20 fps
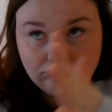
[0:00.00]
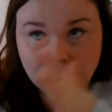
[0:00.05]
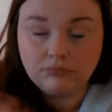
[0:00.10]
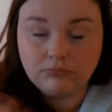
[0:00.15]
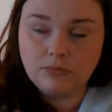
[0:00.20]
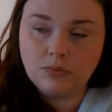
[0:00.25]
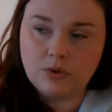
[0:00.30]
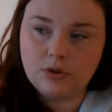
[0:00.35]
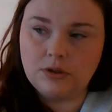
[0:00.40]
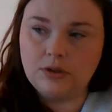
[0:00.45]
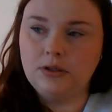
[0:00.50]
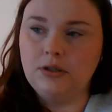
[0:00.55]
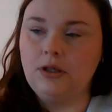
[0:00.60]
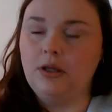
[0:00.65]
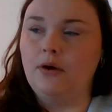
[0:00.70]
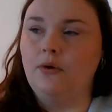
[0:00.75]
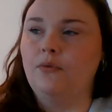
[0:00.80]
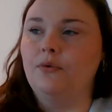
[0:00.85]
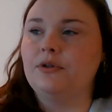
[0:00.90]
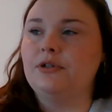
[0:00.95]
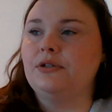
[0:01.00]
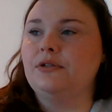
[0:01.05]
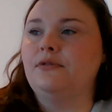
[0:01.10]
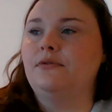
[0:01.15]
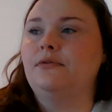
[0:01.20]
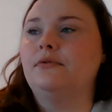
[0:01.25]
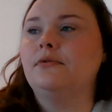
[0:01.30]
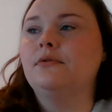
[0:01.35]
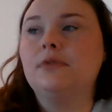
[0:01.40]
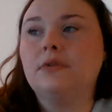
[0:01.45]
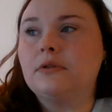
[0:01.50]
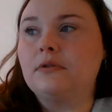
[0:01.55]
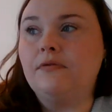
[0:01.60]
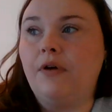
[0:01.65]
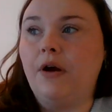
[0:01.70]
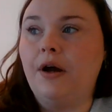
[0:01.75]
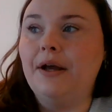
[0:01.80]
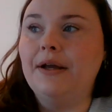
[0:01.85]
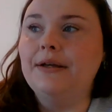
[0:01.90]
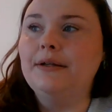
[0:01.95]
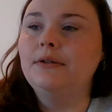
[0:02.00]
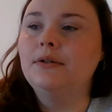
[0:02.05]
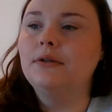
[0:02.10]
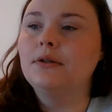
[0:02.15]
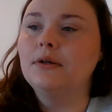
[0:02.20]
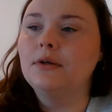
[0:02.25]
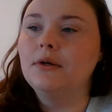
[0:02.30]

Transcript: you know, which is fine.